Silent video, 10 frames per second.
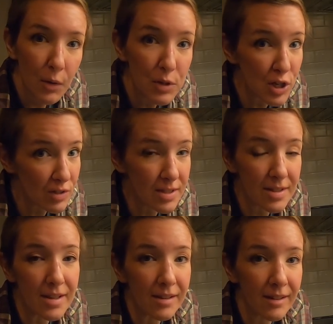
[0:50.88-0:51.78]
We shall
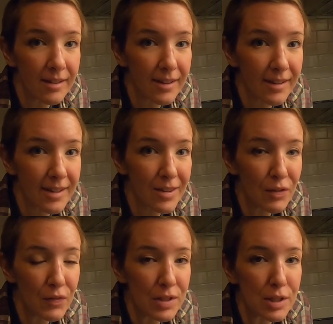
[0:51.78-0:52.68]
see. Uh, in
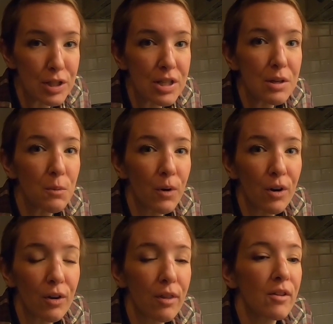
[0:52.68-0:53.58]
the vintage tee world,